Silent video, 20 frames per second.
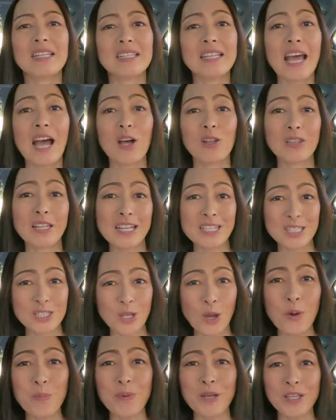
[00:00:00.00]
Now
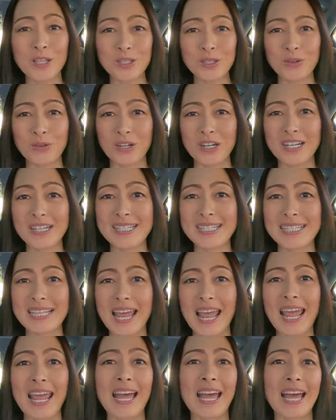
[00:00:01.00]
let's open the doors
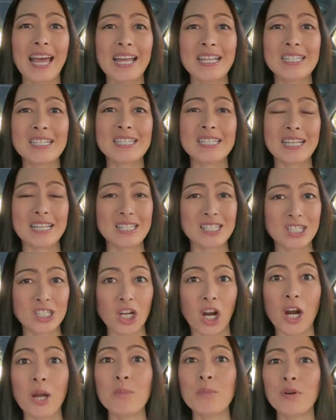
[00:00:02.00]
and
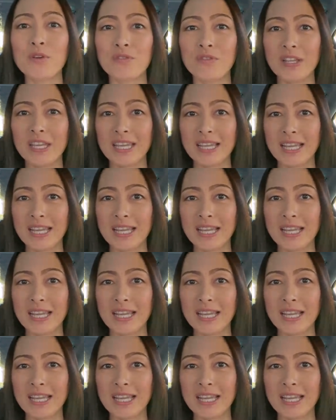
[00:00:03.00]
start moving